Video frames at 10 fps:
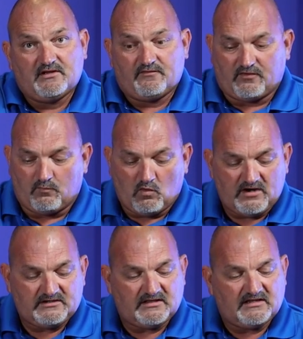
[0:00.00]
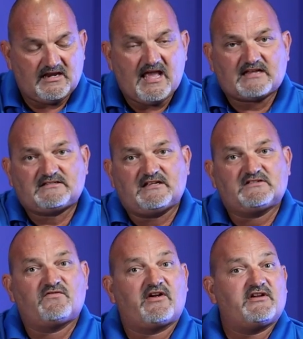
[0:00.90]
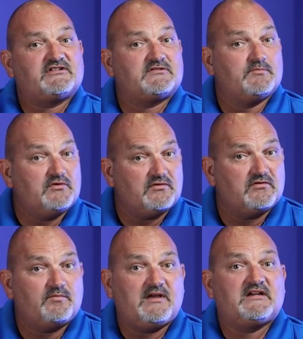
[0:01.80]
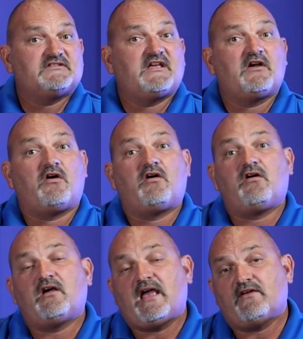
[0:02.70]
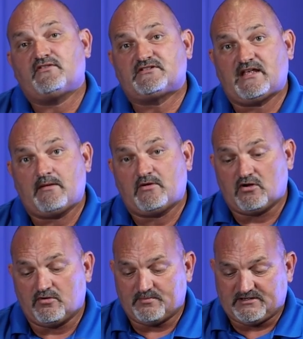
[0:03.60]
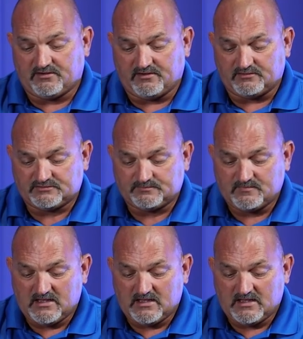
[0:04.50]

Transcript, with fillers: from one to the next, is very smooth because they all have the same cone materials.